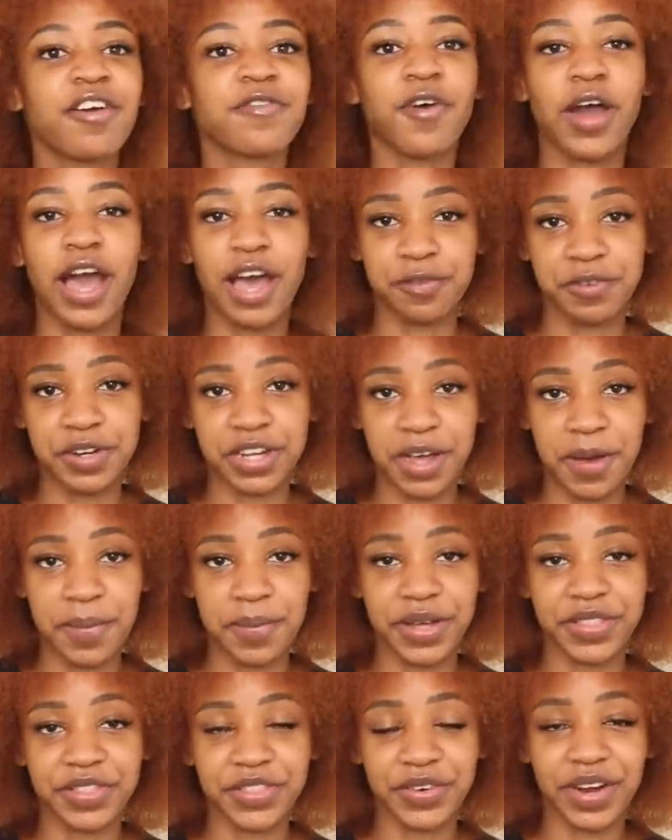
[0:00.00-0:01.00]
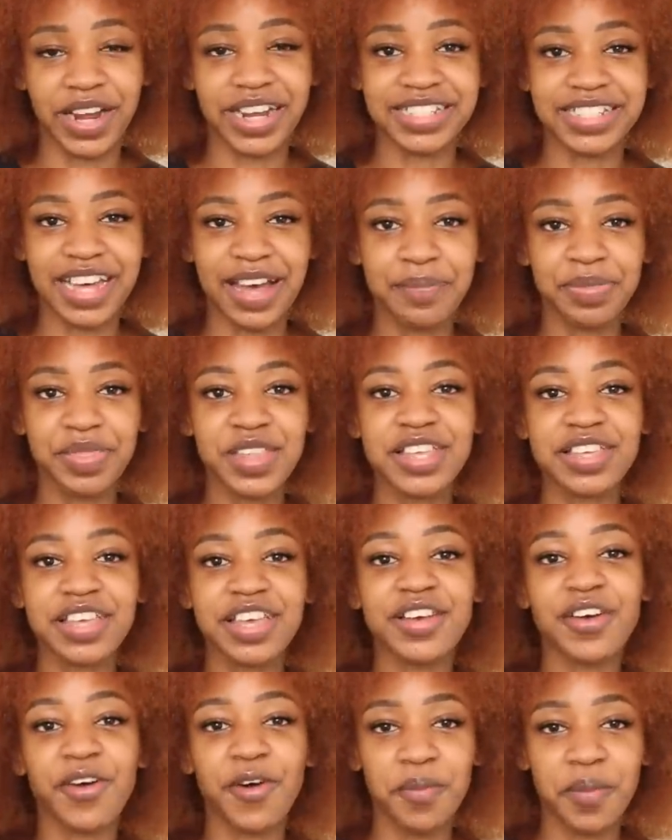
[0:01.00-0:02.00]
for Africa month, right? I'm
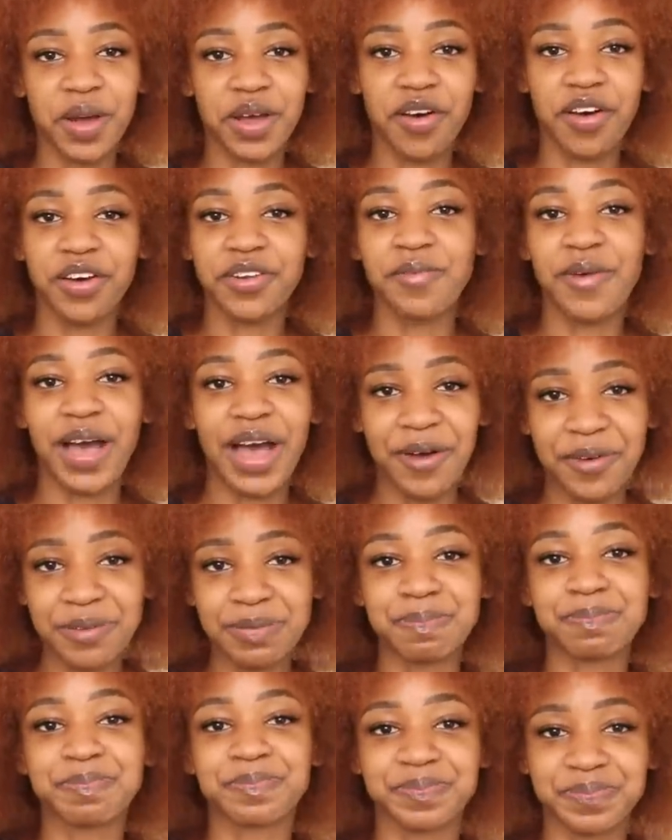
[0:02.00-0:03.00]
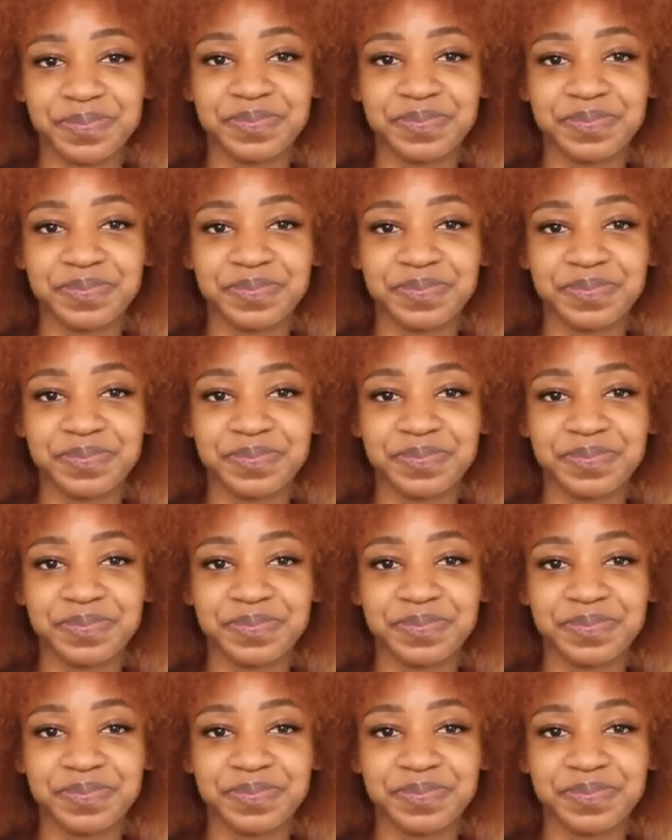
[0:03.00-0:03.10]
thinking, oh my god, wow,